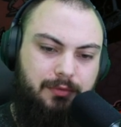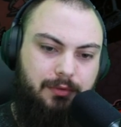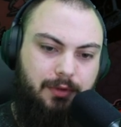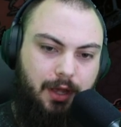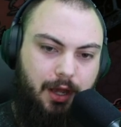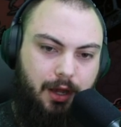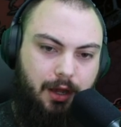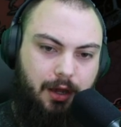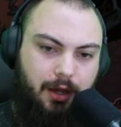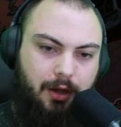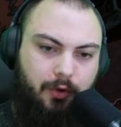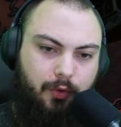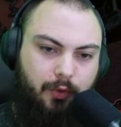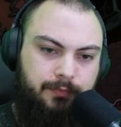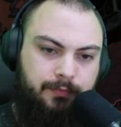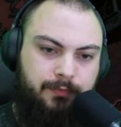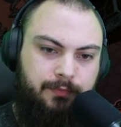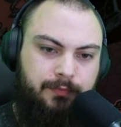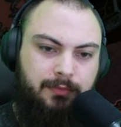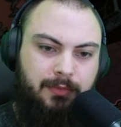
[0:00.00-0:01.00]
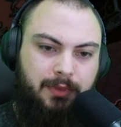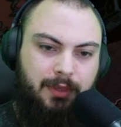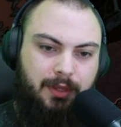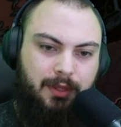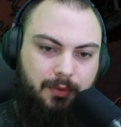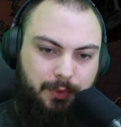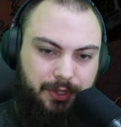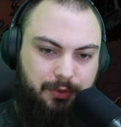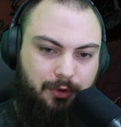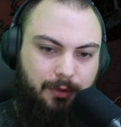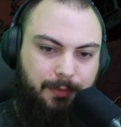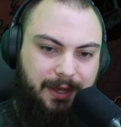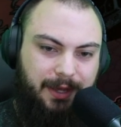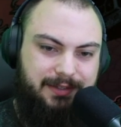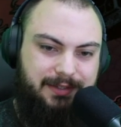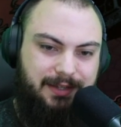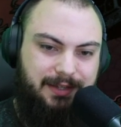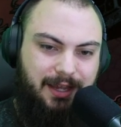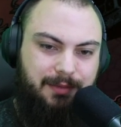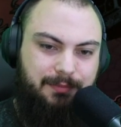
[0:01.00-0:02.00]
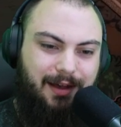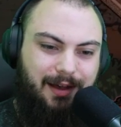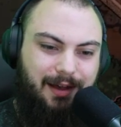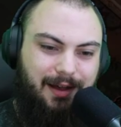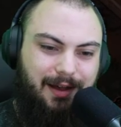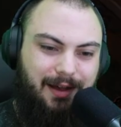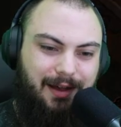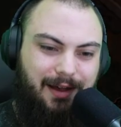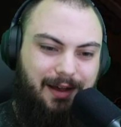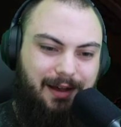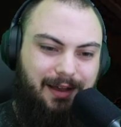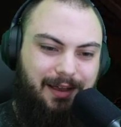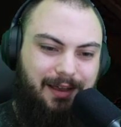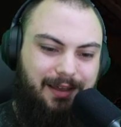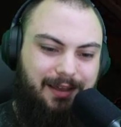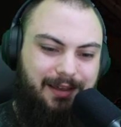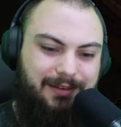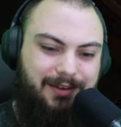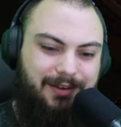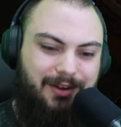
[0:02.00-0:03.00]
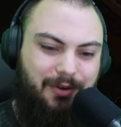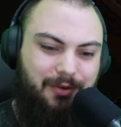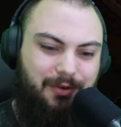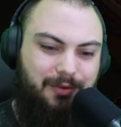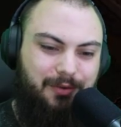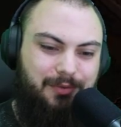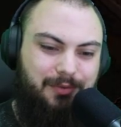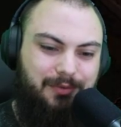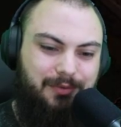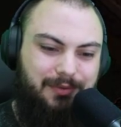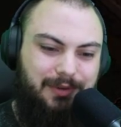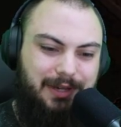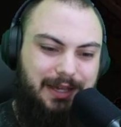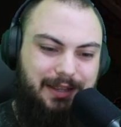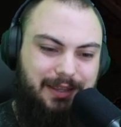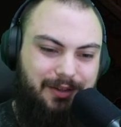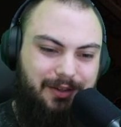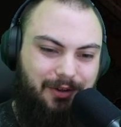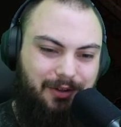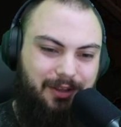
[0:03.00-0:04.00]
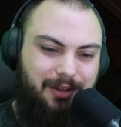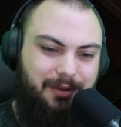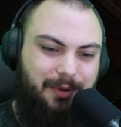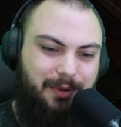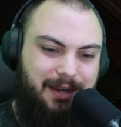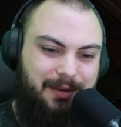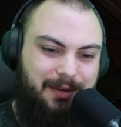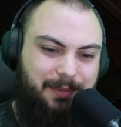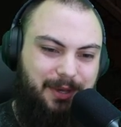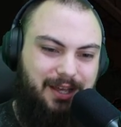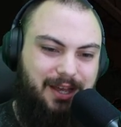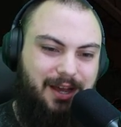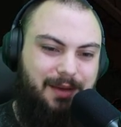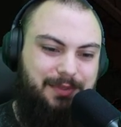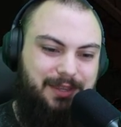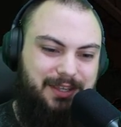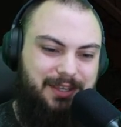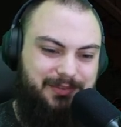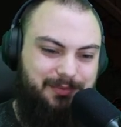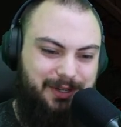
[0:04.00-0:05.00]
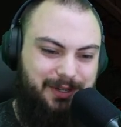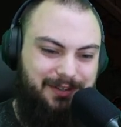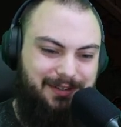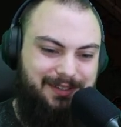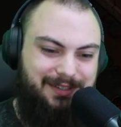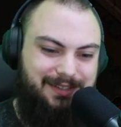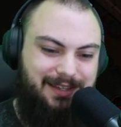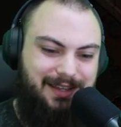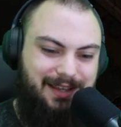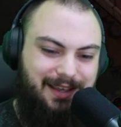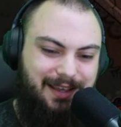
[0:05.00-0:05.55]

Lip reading: Oh, when you roll back time, I know the only way to pick up these wheels,